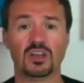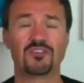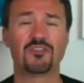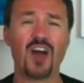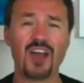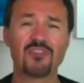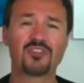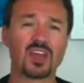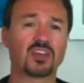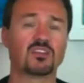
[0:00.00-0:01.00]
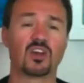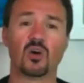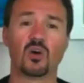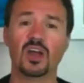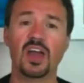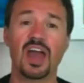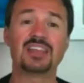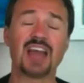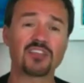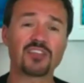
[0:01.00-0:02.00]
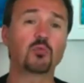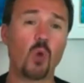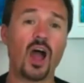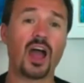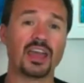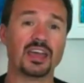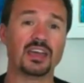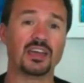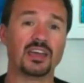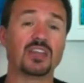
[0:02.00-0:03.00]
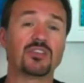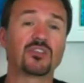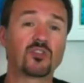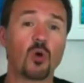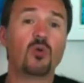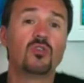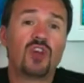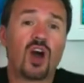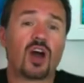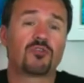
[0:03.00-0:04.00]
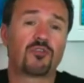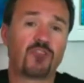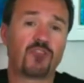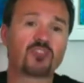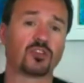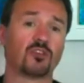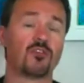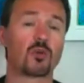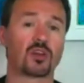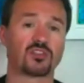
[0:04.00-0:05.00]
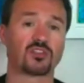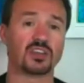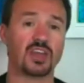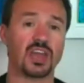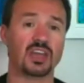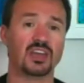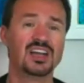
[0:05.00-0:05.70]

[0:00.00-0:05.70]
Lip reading: 5 seconds ago. And that's why it's so not functional for us today.